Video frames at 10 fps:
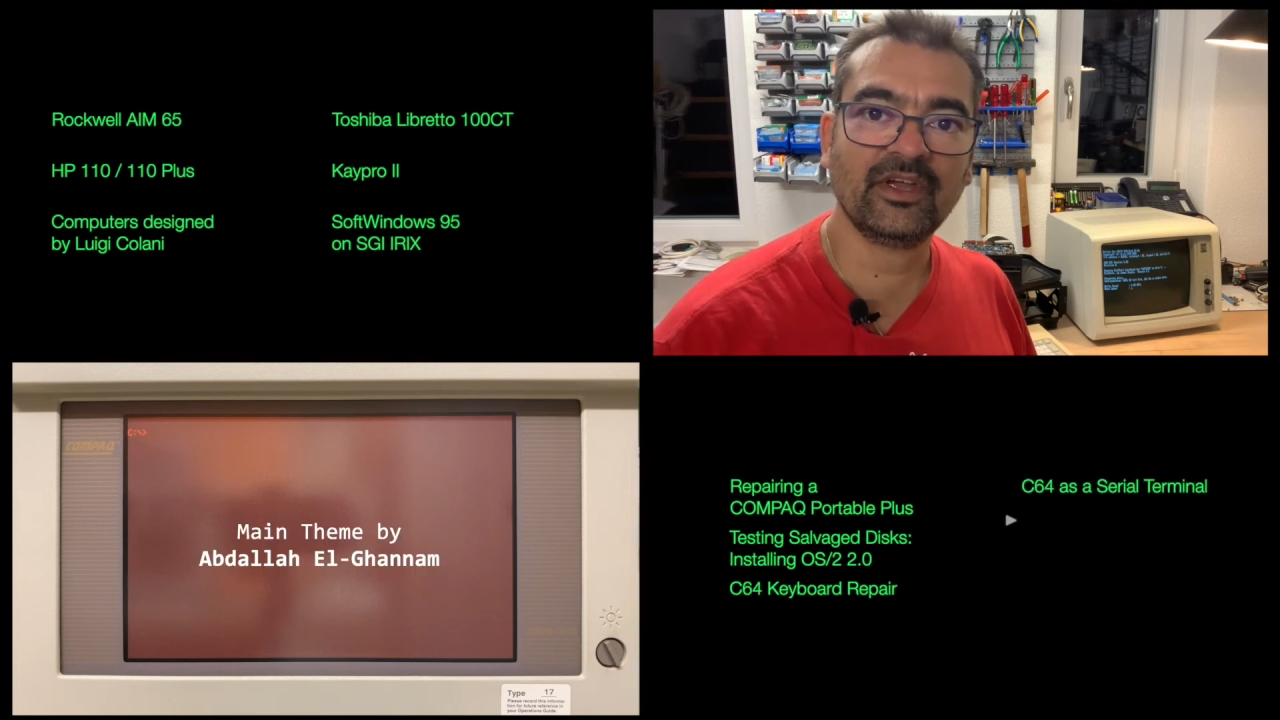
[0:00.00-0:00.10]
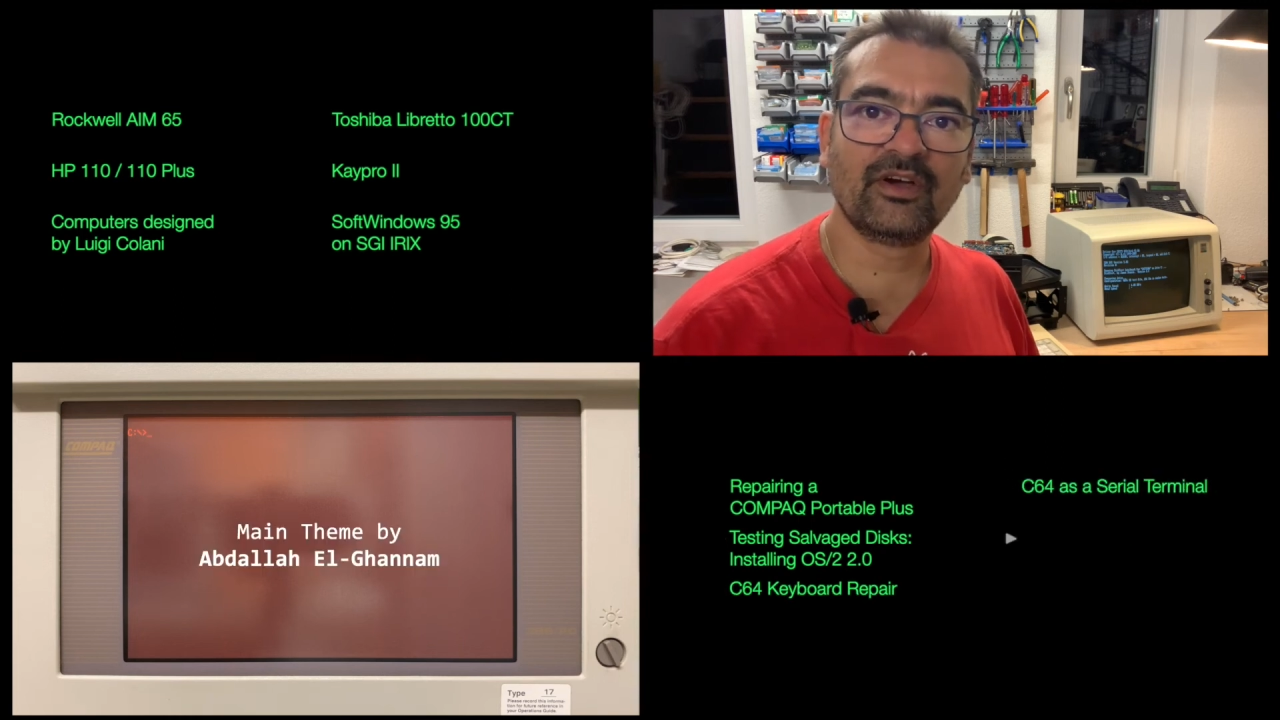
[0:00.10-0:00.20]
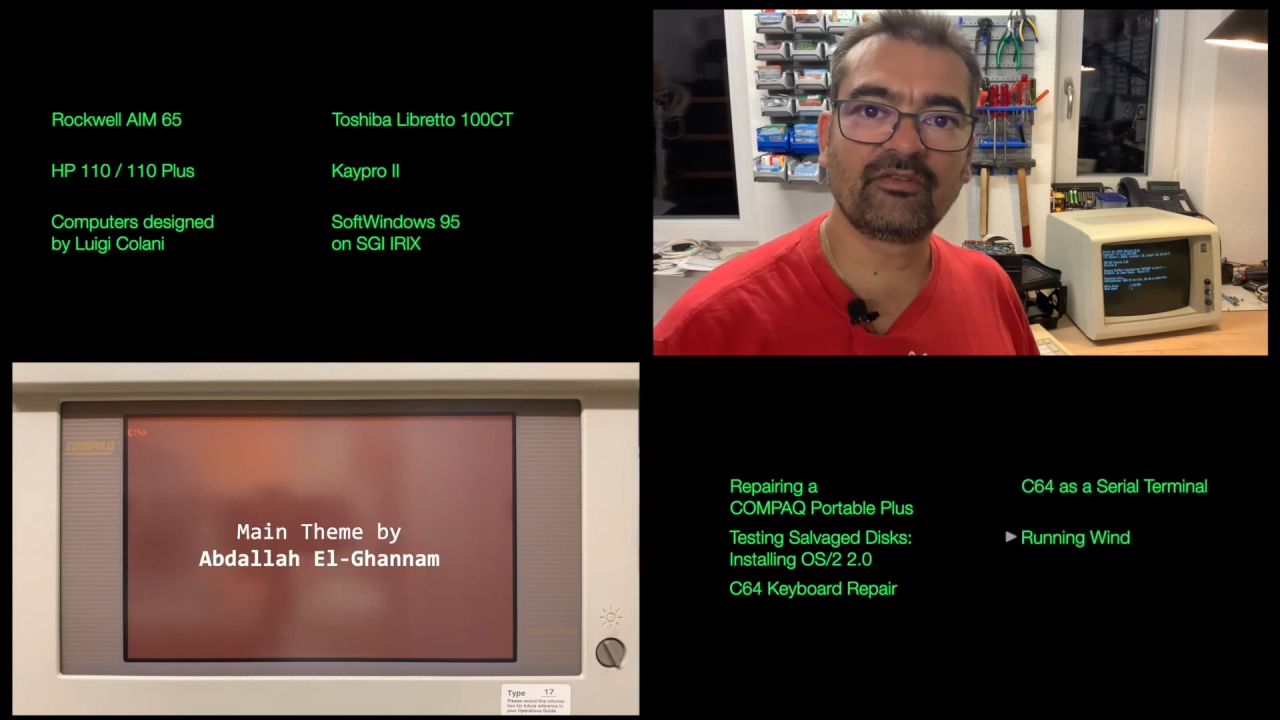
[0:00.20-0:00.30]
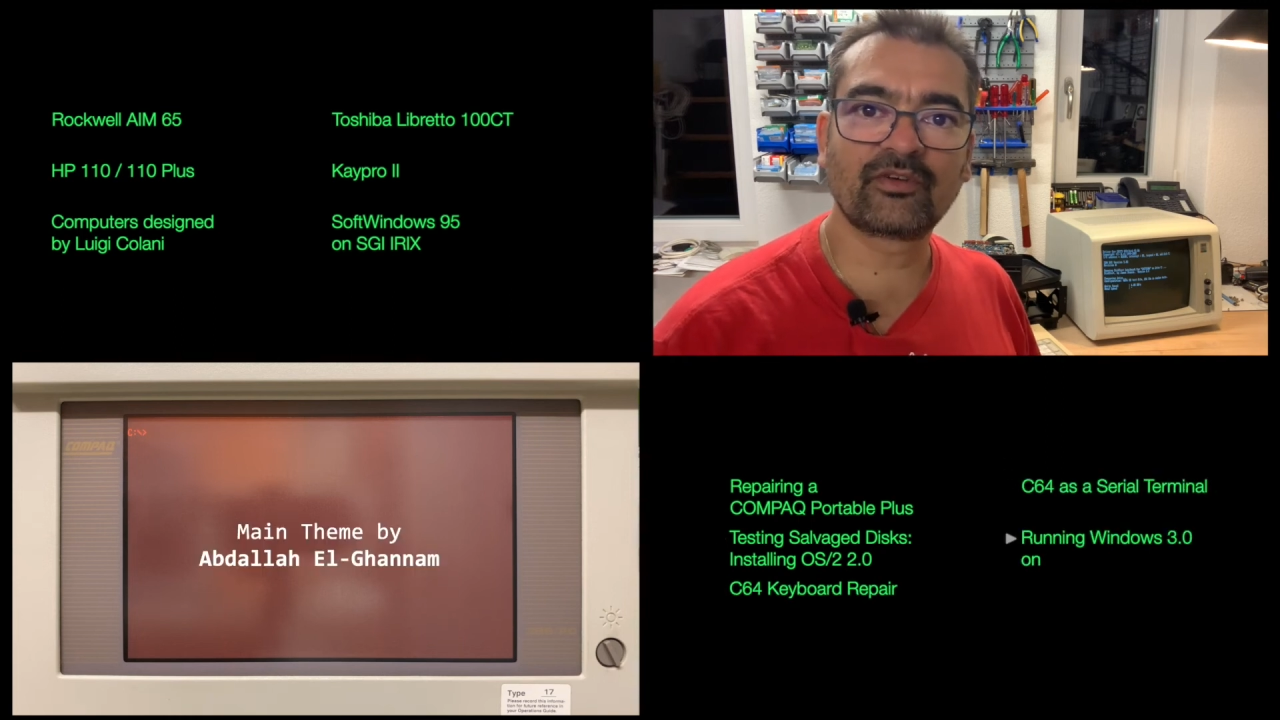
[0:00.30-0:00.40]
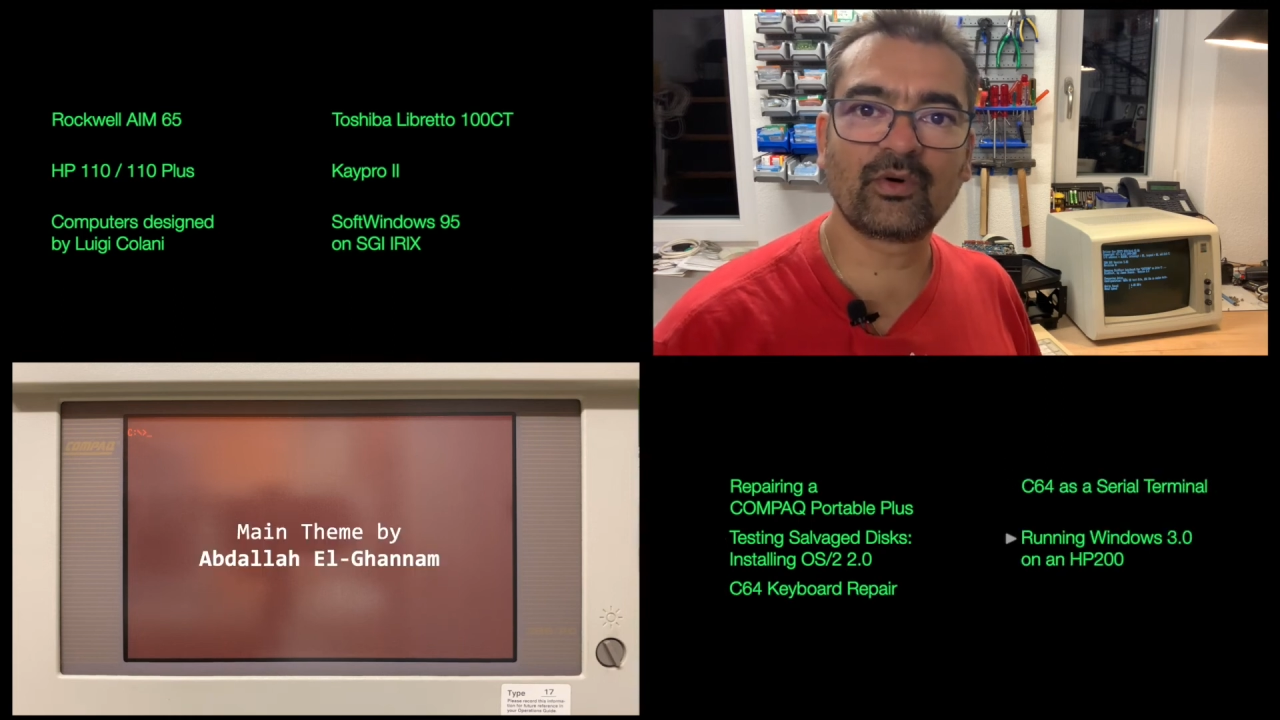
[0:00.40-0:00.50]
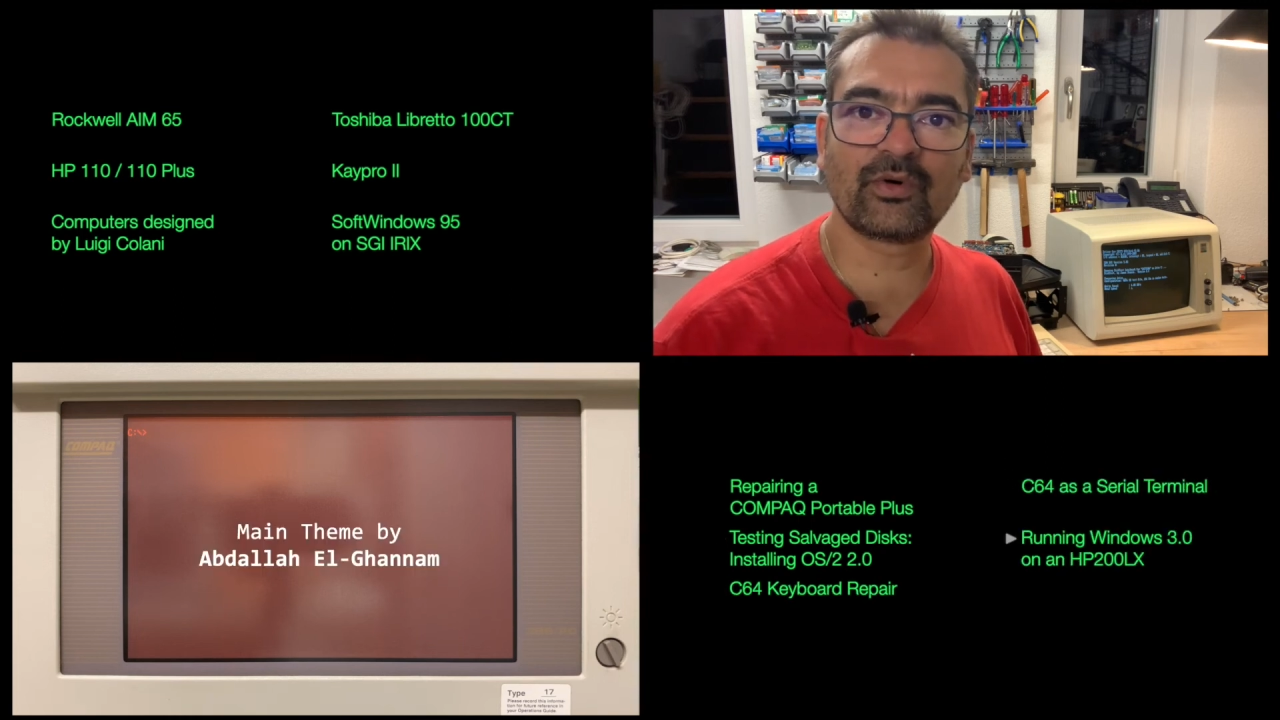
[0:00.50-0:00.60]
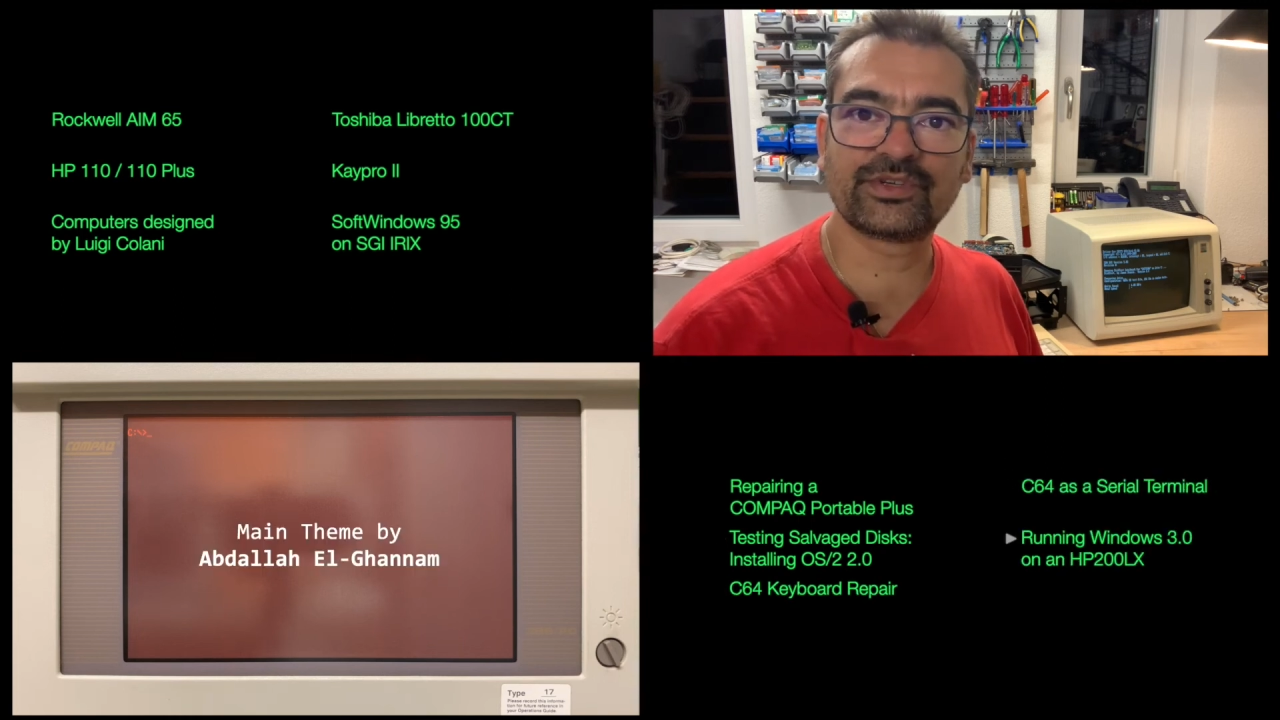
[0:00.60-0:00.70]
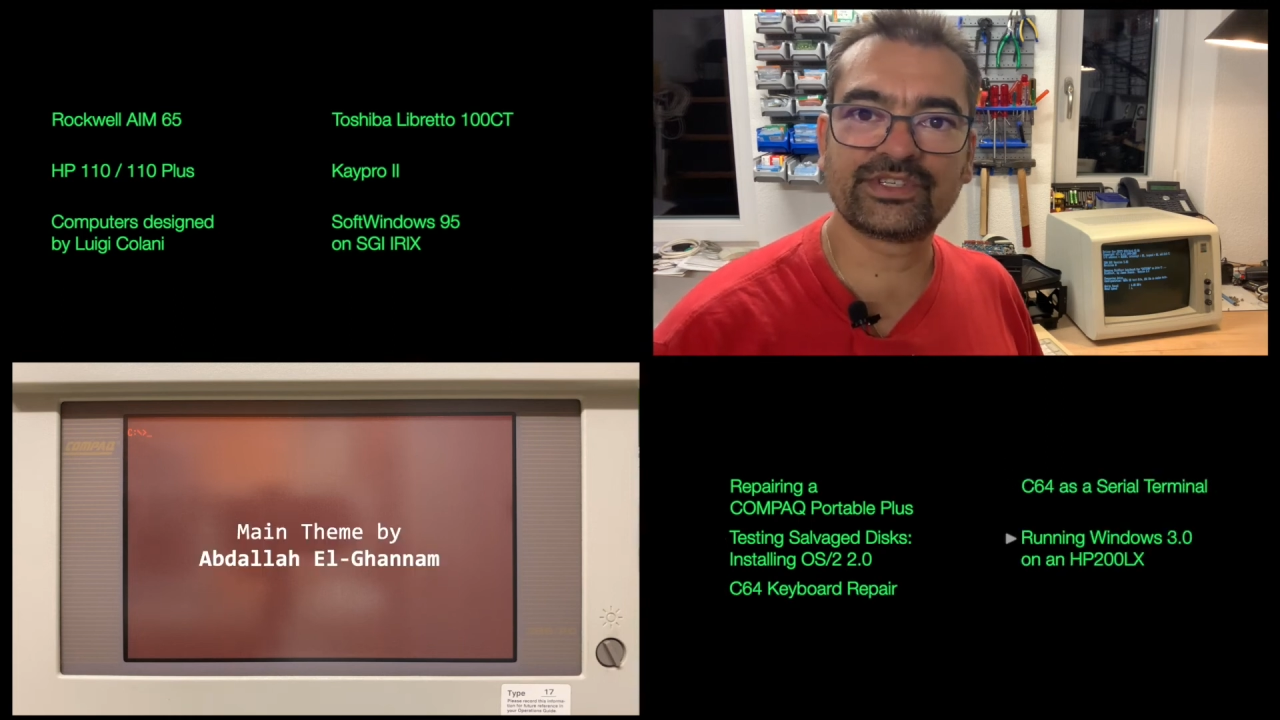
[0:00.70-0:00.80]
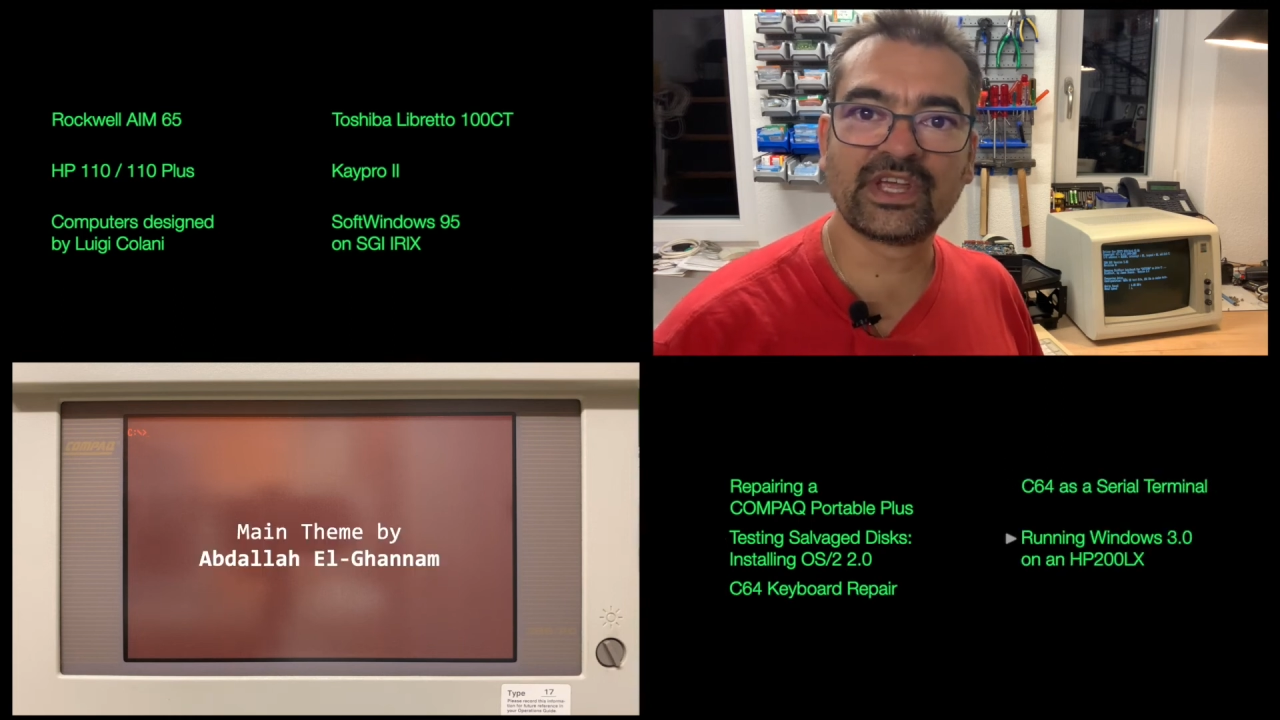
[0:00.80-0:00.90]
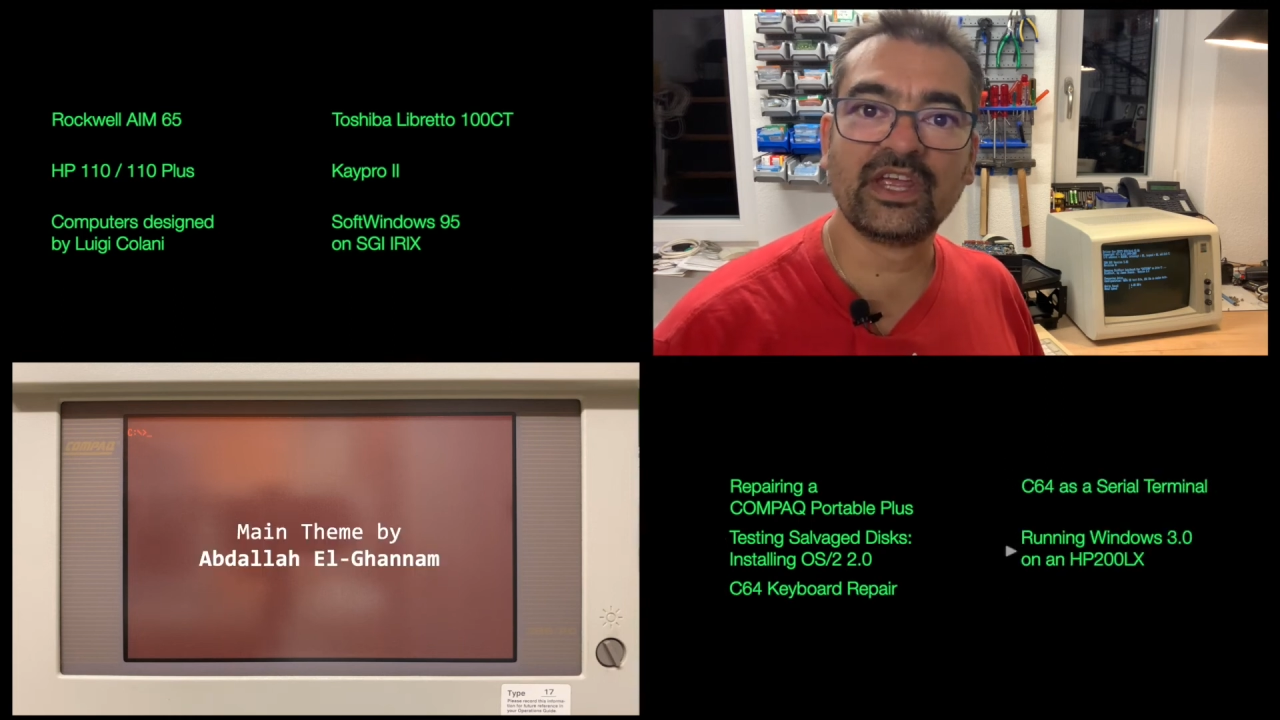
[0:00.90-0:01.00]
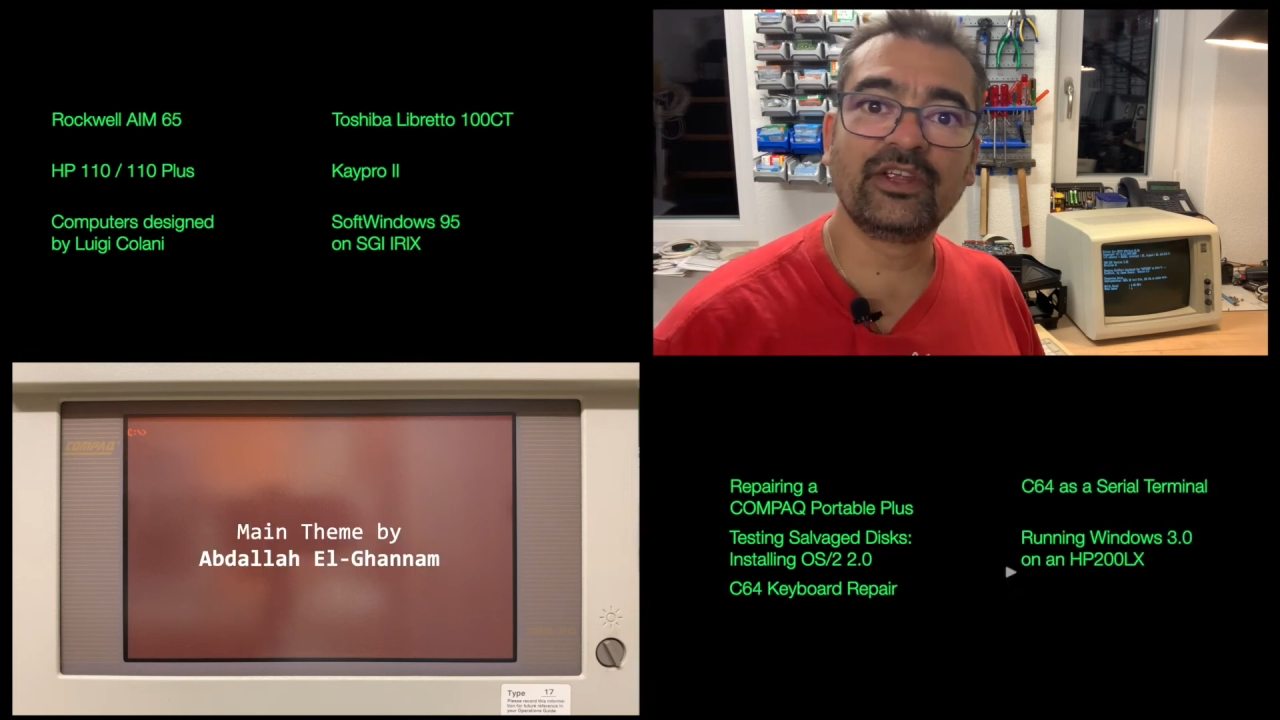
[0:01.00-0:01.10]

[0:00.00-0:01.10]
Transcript: Of course,